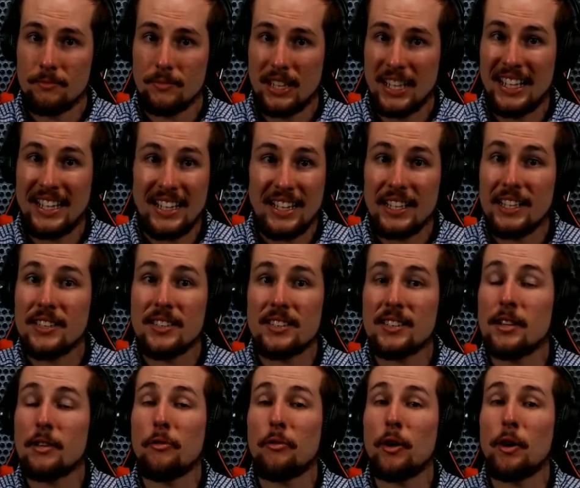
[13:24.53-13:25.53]
It is
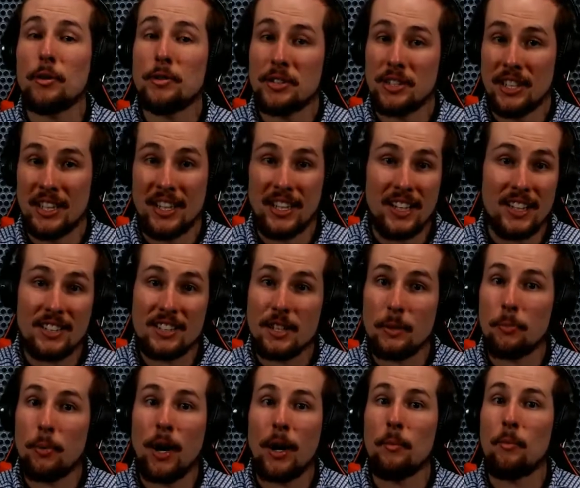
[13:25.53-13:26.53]
the first sin, it is the
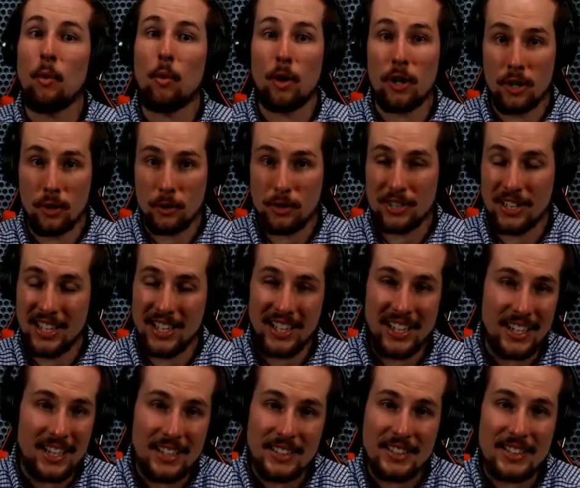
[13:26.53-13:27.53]
primordial sin,
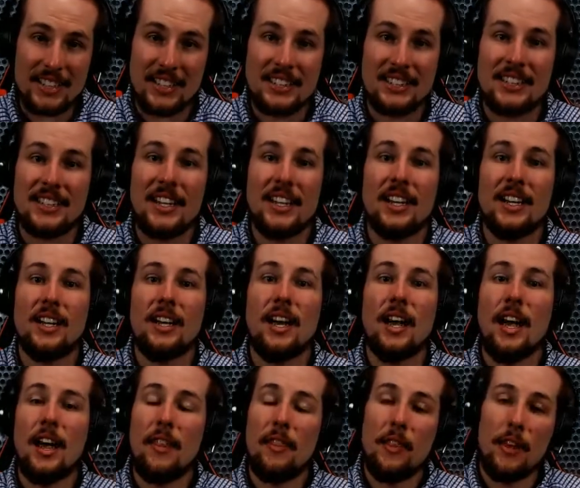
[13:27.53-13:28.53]
it is the sin
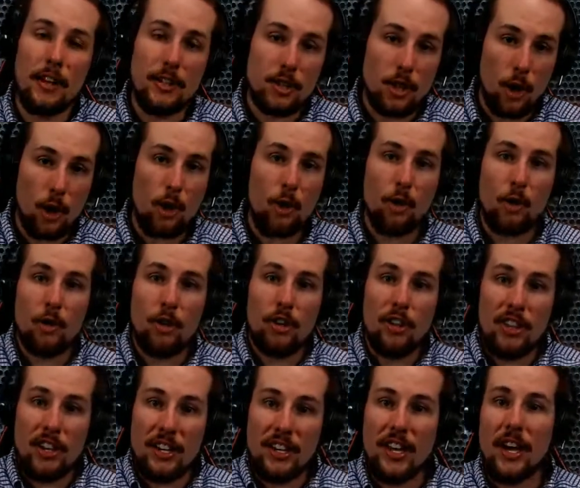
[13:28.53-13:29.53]
that turned
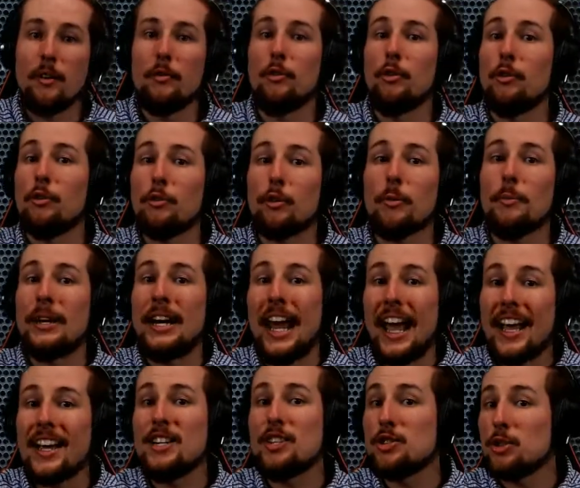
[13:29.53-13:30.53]
the devil from an
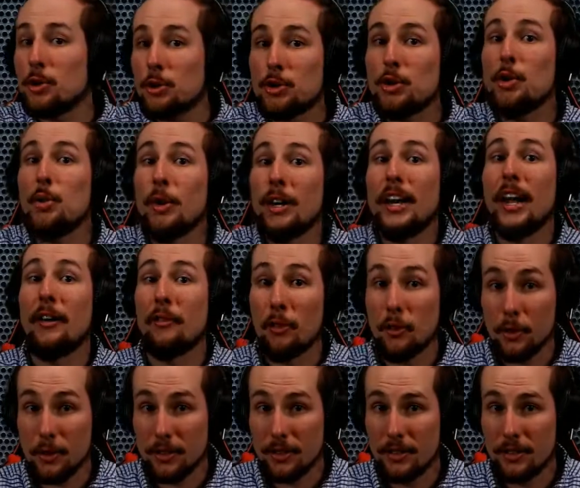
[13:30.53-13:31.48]
angel to a devil.